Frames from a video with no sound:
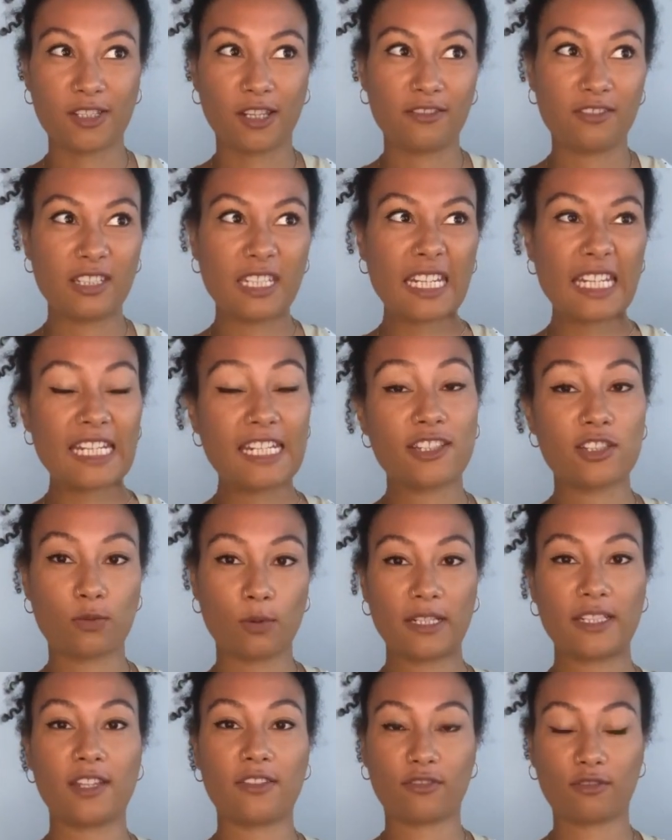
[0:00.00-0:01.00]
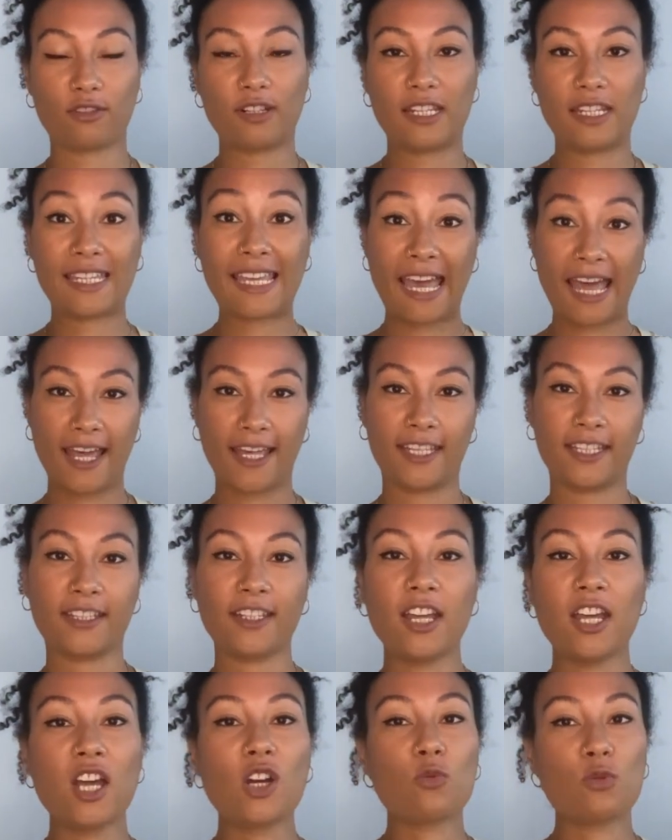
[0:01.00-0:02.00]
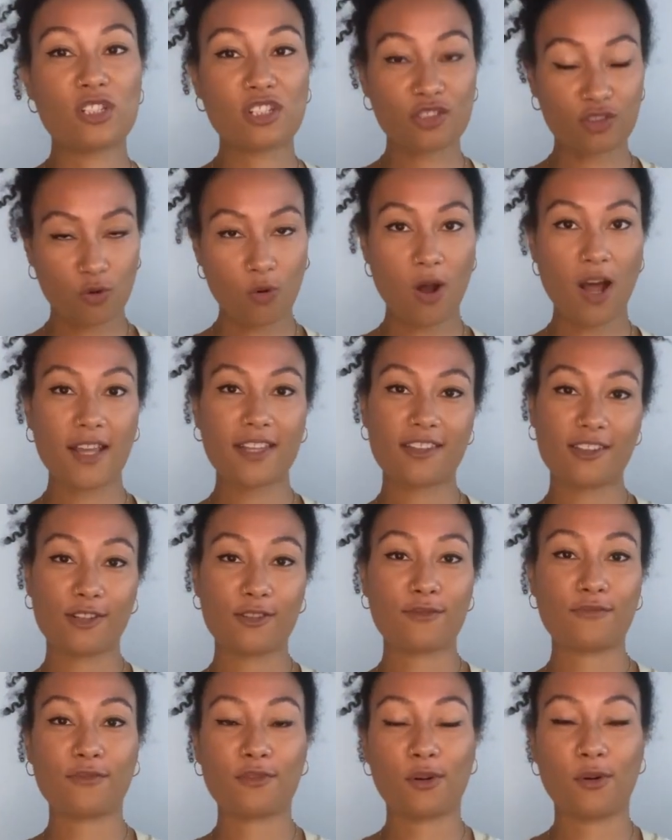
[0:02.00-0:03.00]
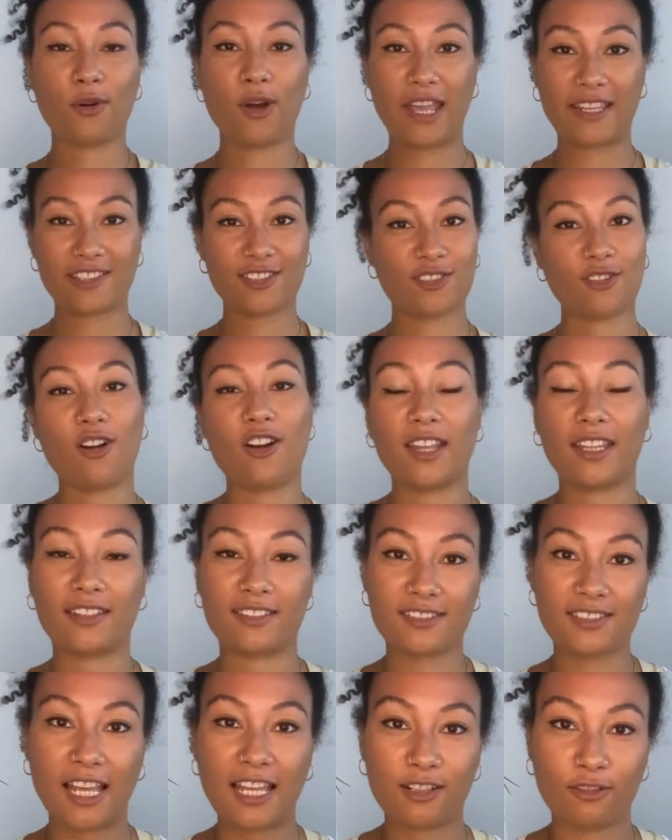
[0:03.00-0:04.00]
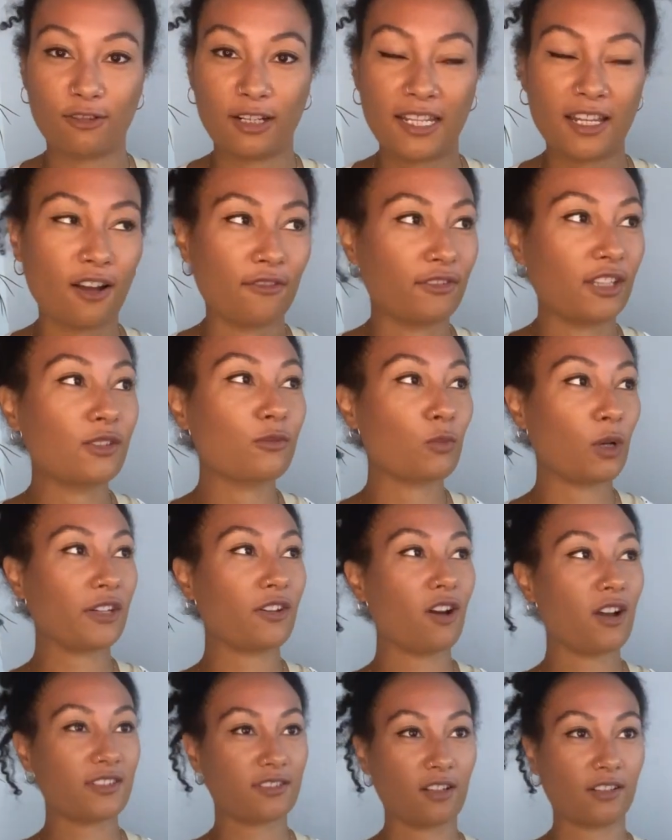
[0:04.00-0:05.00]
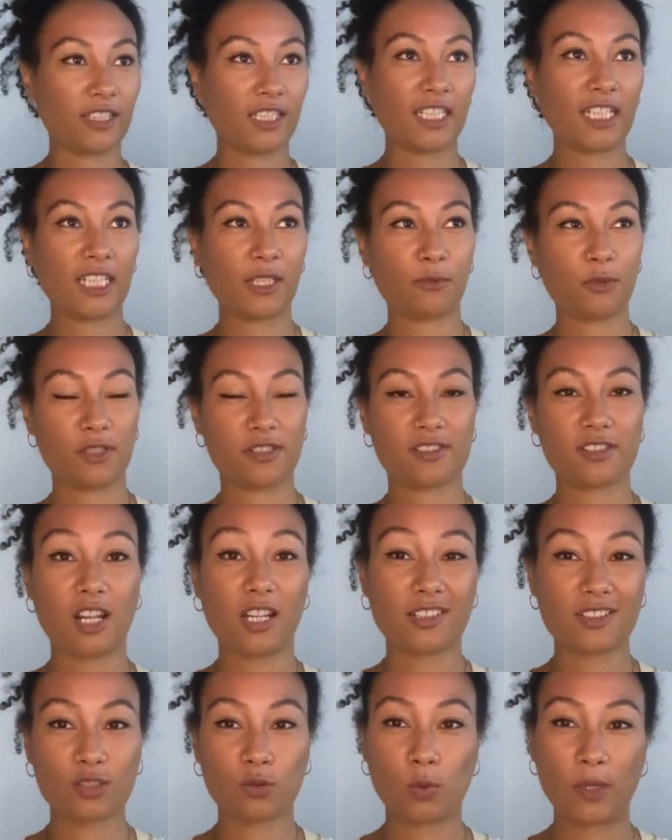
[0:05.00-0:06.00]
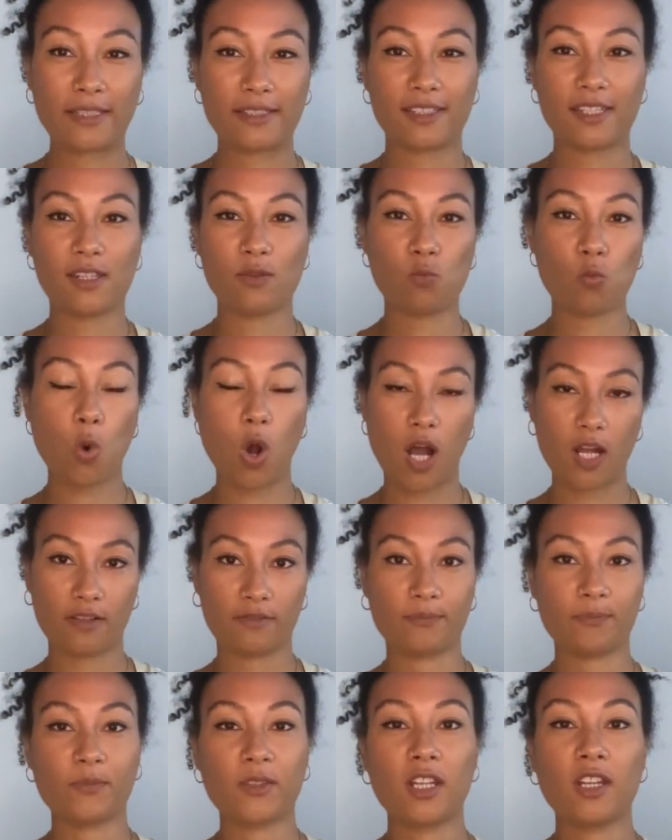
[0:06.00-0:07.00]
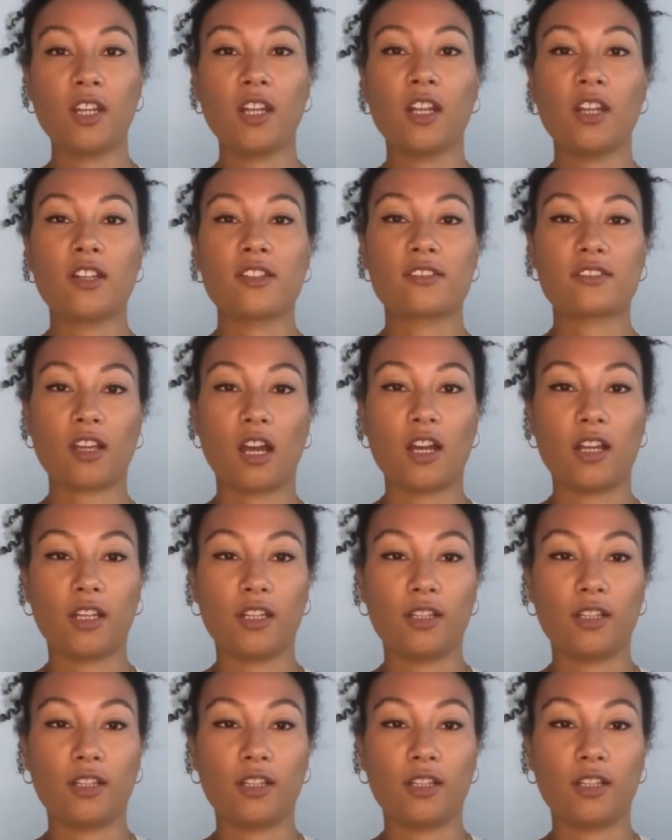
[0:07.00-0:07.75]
So nearly 23K, which is quite good for a starting salary. I think when I done it, it was like 21. So